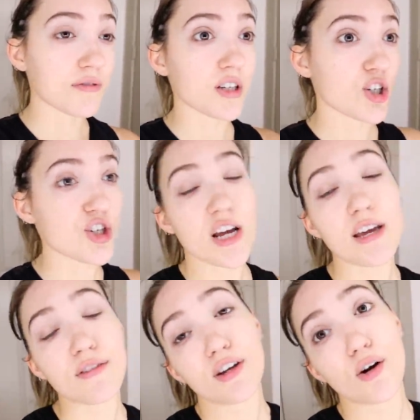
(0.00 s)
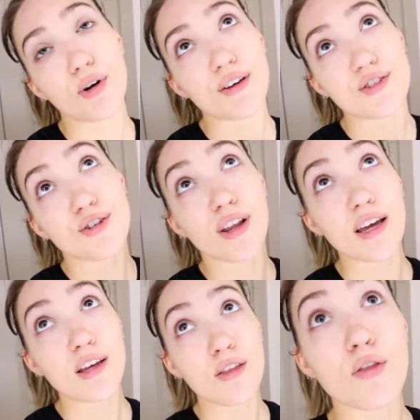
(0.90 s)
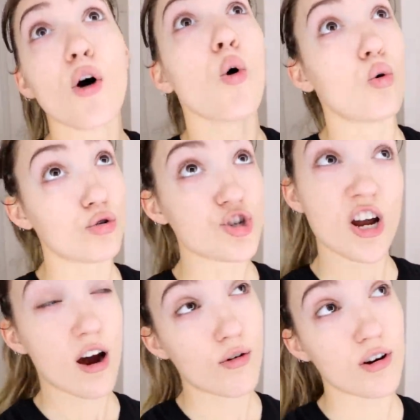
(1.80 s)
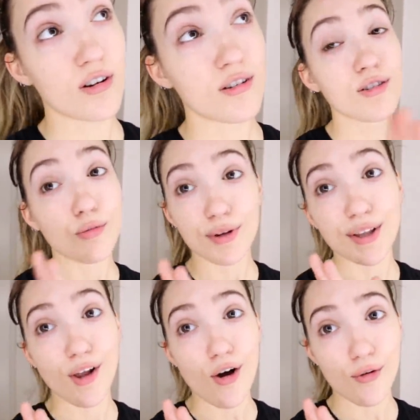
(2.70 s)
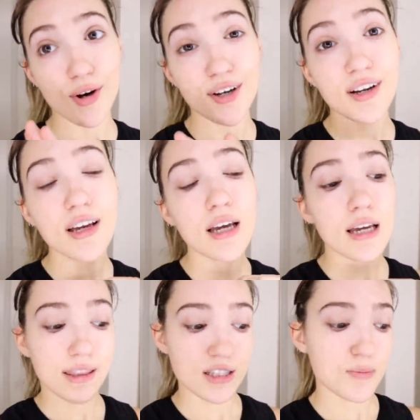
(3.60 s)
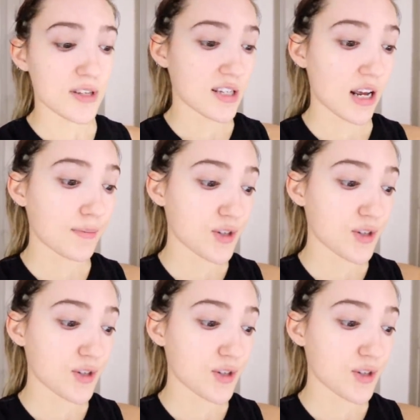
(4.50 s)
I have to like shave, you know, when you have to do like the whole shower, the really long one. That's me today.